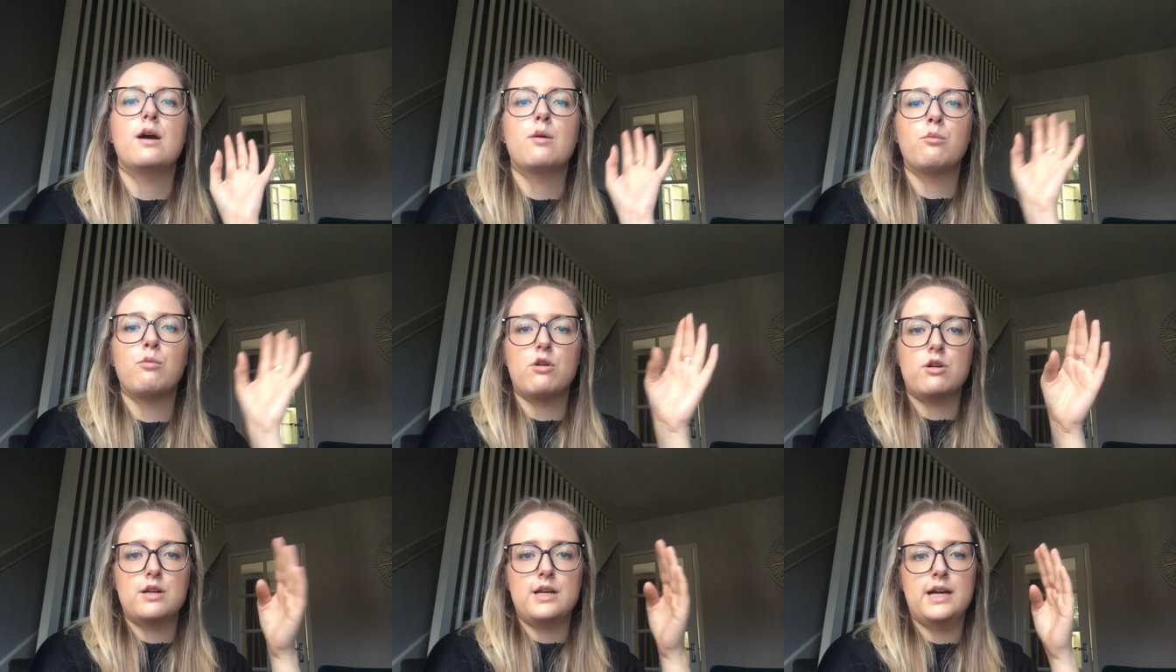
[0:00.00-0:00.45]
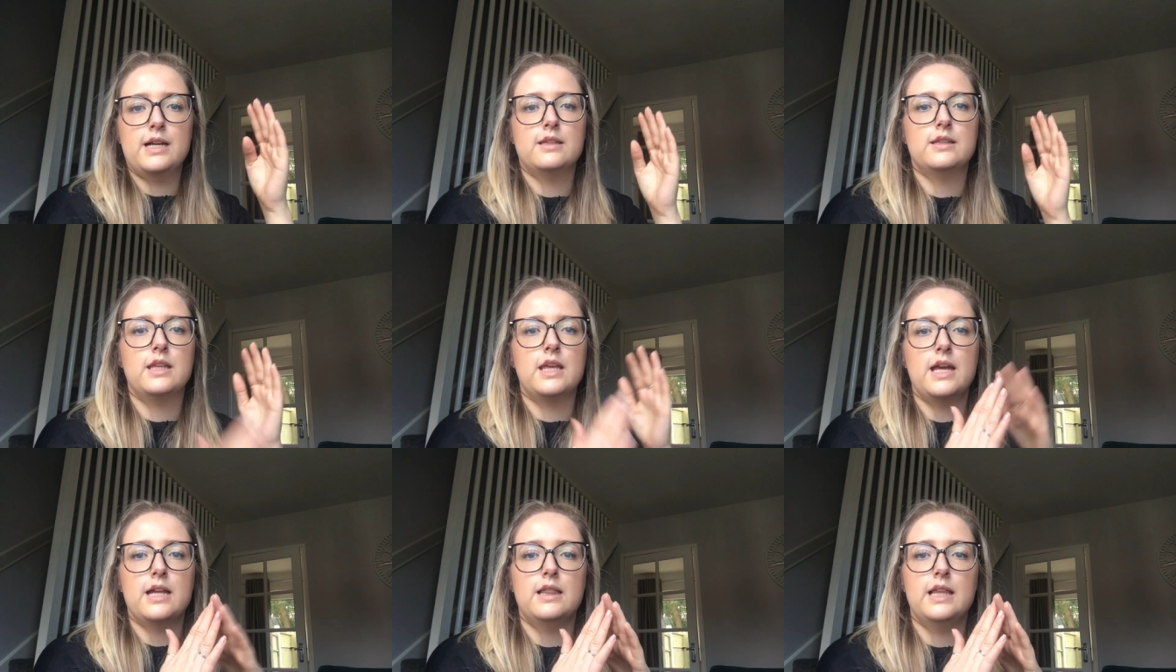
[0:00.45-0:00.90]
and one had
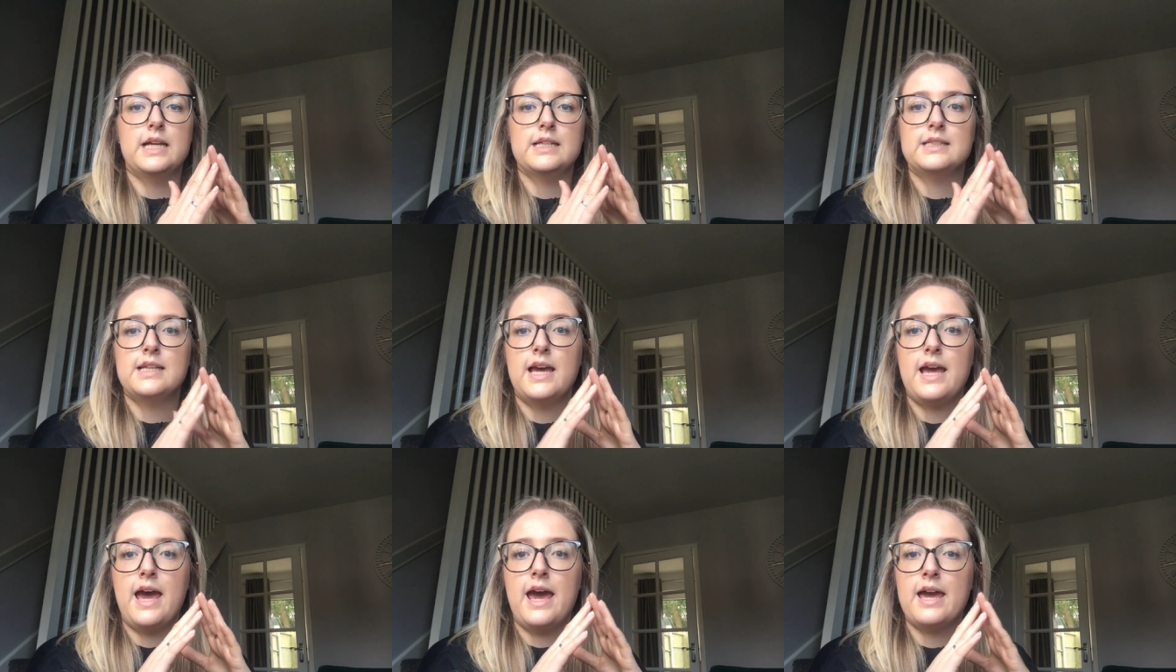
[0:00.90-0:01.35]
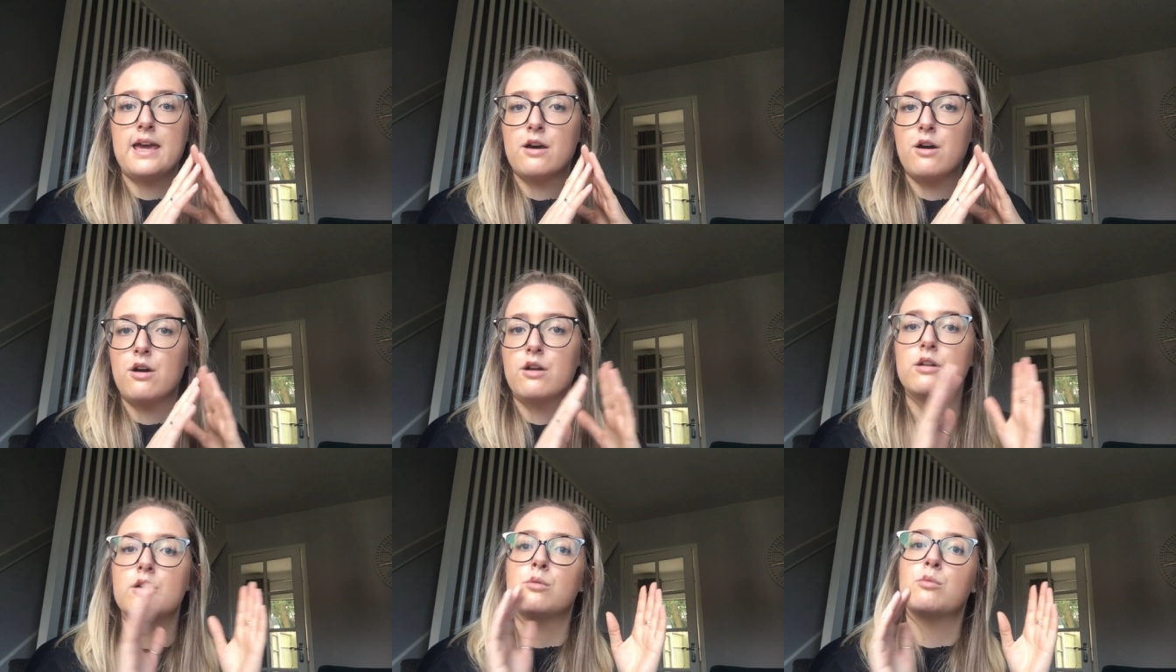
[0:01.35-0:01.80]
the letter A
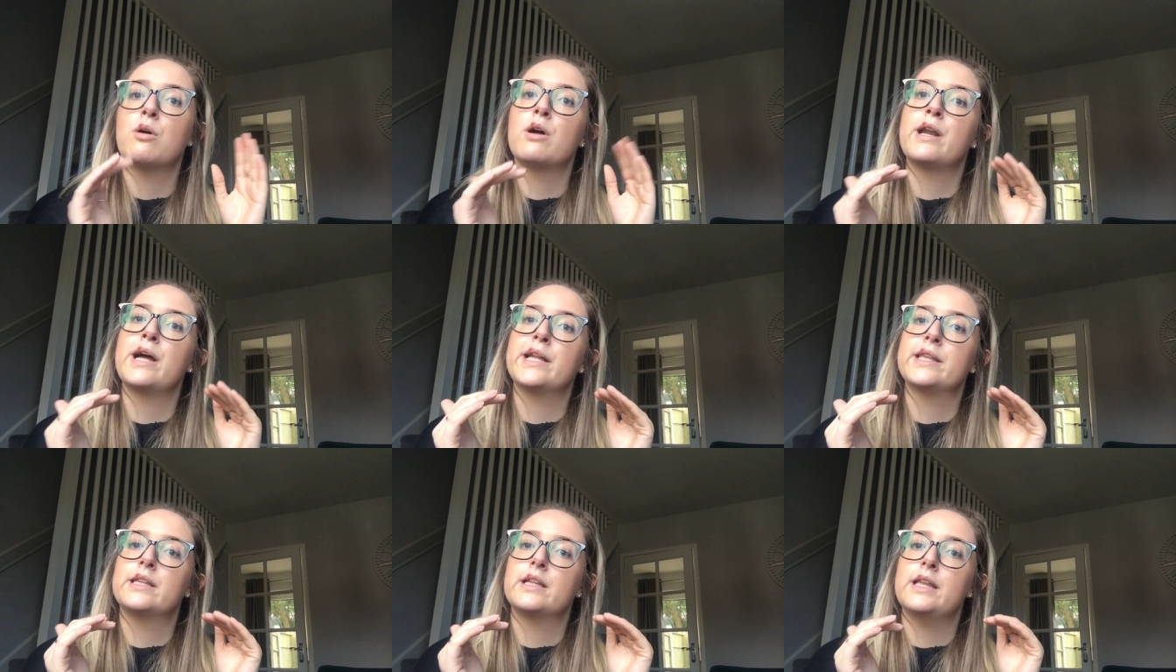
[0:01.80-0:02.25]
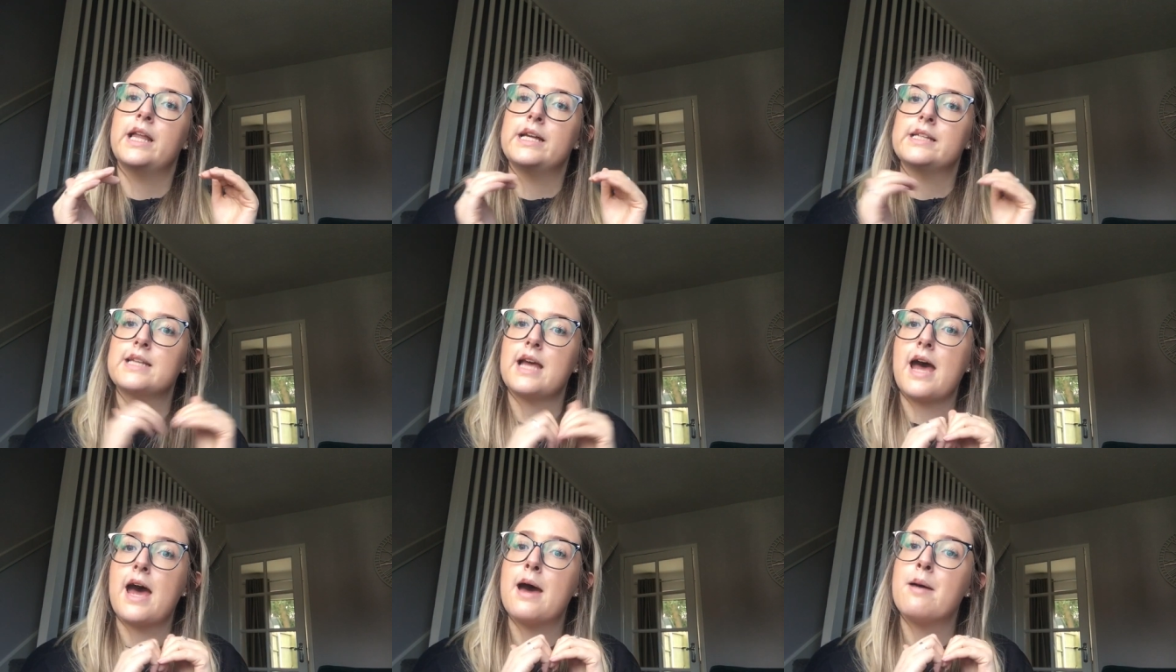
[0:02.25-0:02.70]
on and one had the
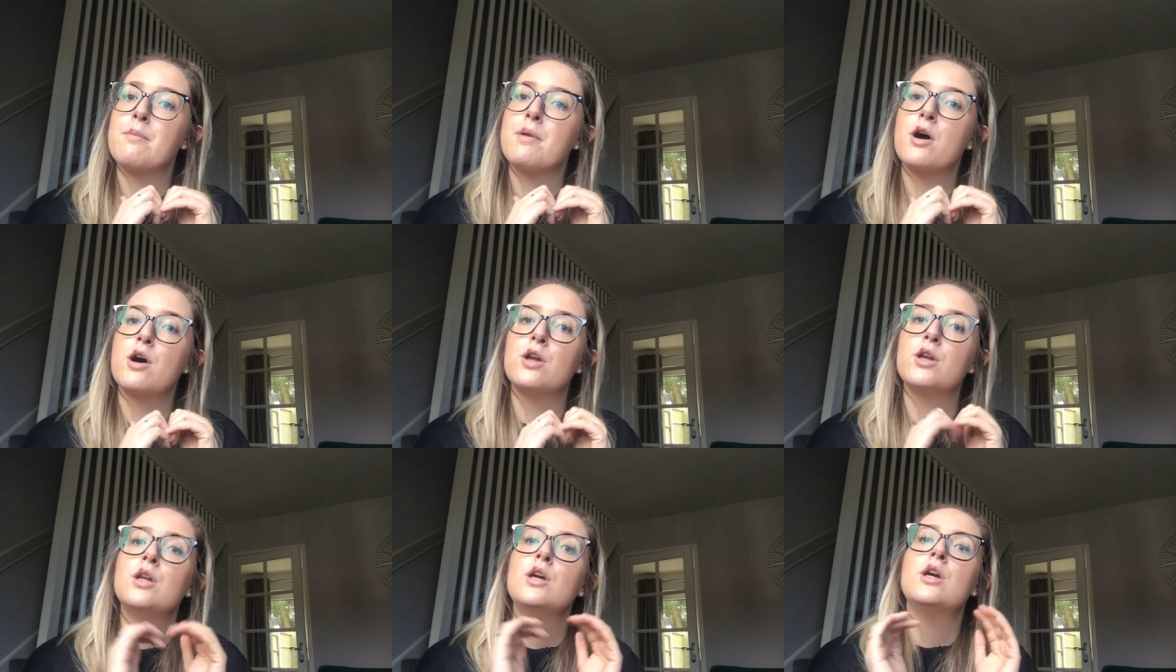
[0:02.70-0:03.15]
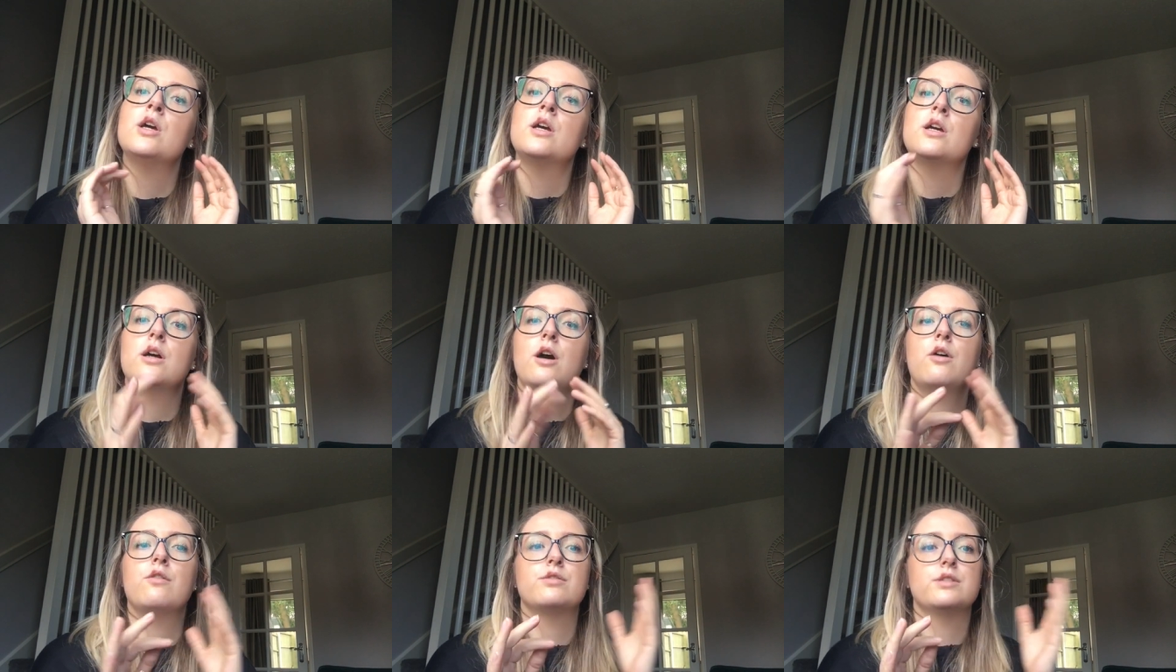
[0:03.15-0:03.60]
letter M on,
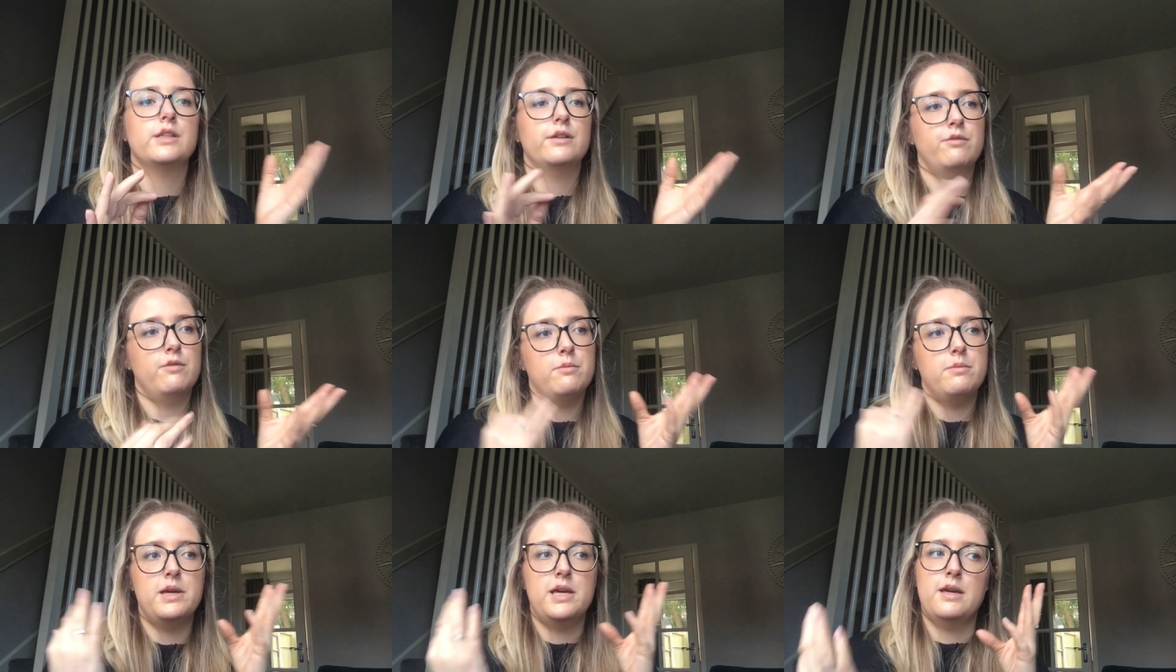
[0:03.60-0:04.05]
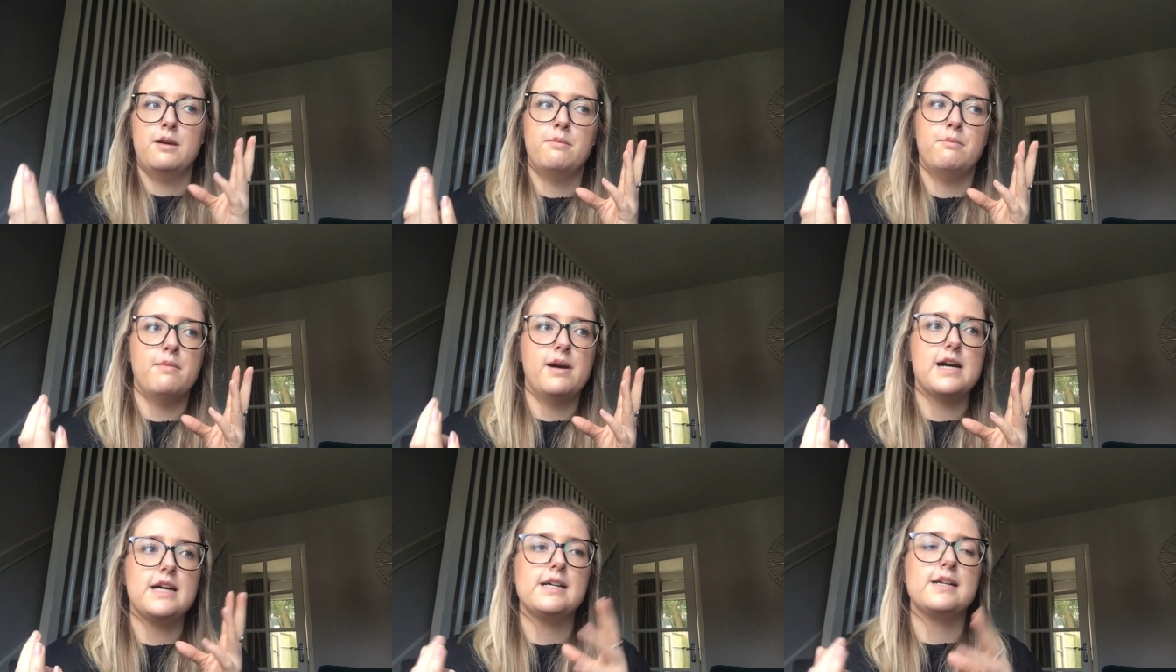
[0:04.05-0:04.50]
obviously for me
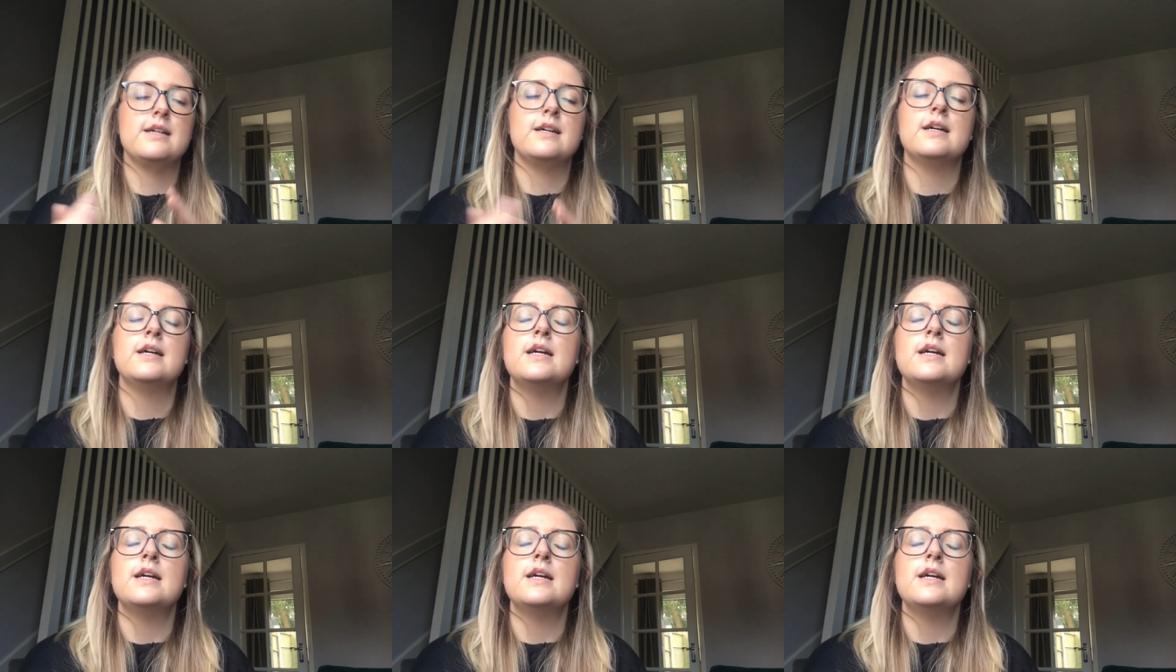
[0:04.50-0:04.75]
and Matt,